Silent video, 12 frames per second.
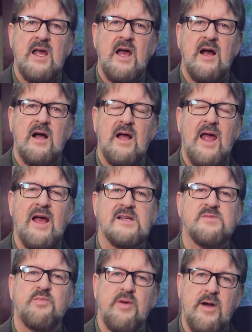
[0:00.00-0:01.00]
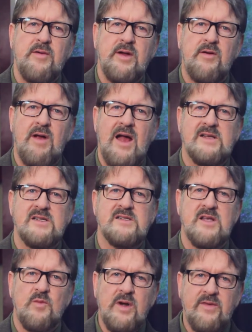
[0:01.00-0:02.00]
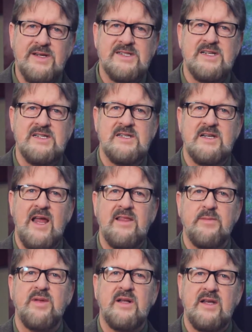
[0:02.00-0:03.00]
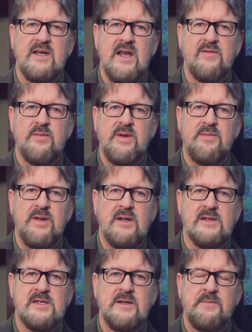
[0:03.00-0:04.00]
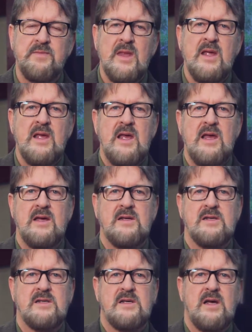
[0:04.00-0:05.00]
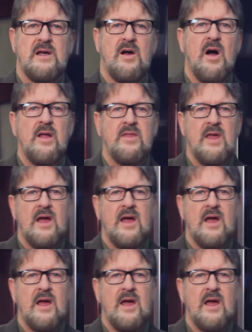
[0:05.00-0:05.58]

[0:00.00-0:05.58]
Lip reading: has prairie grasses that would have existed had the building never been built. And on